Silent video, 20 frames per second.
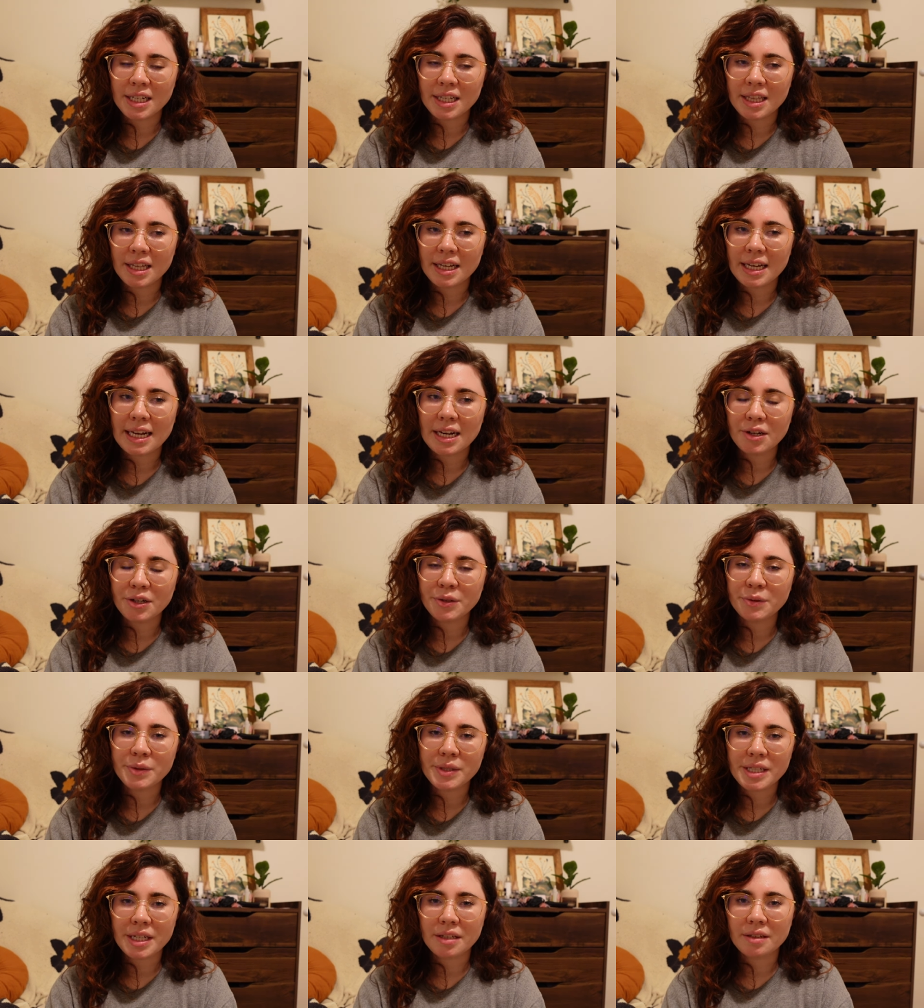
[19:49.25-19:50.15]
I think Erin
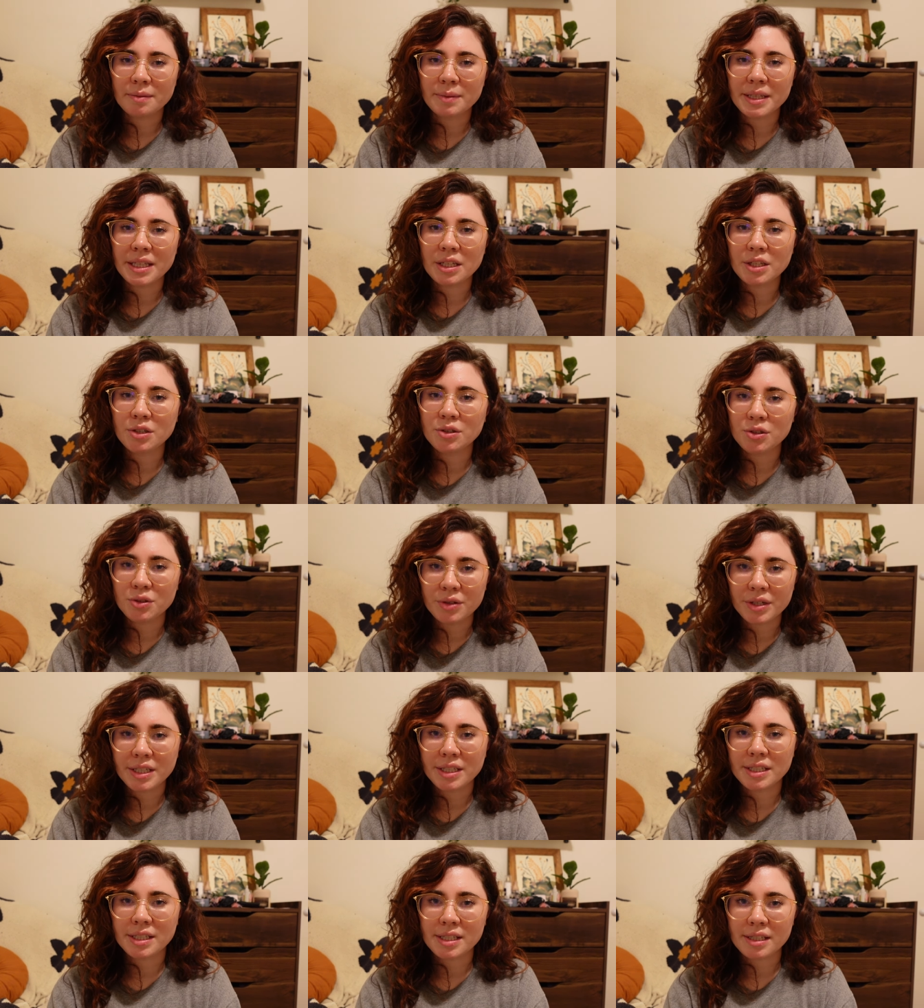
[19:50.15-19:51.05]
was telling me that you do
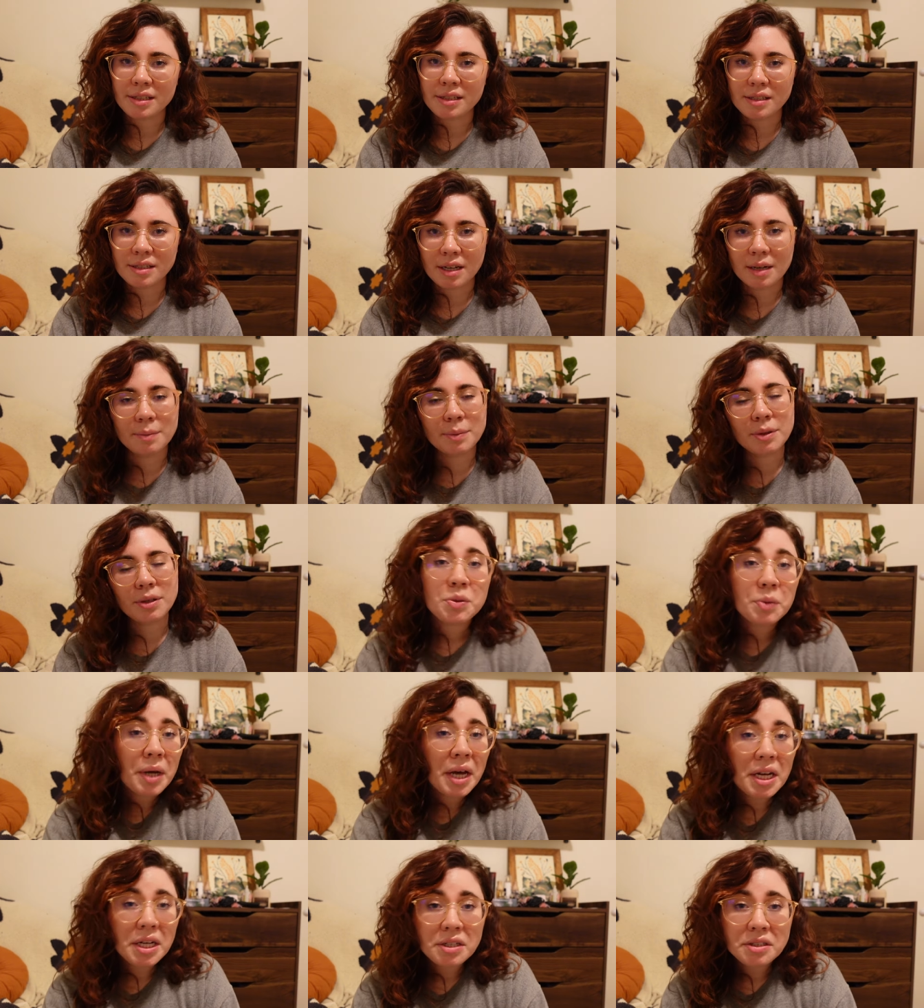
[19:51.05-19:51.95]
get to see this couple. So I
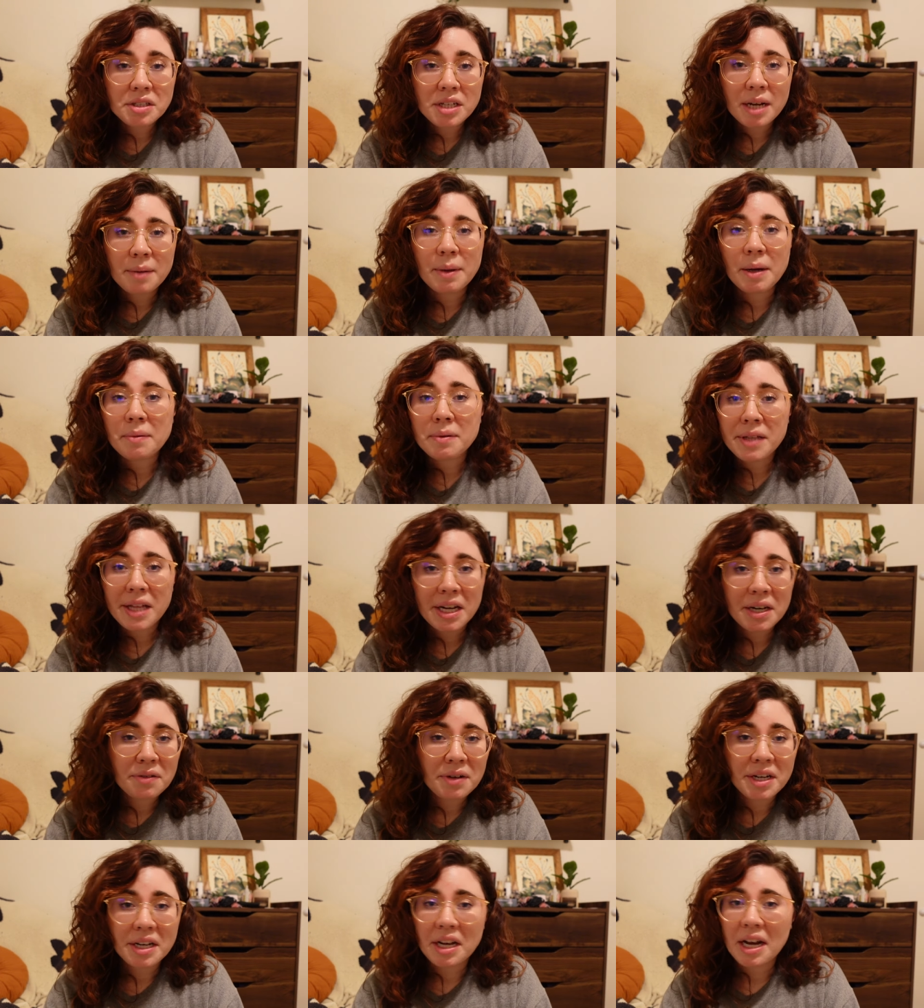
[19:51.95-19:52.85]
had a good time. I'm glad I
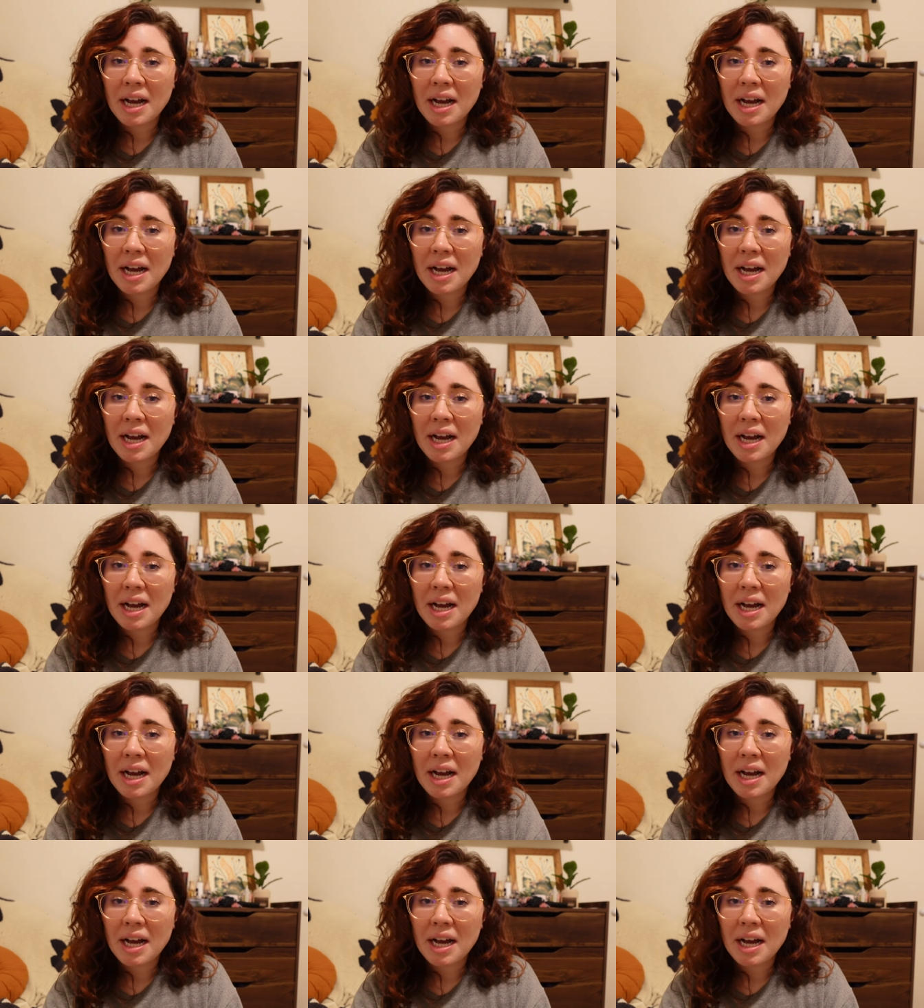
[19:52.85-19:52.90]
read it.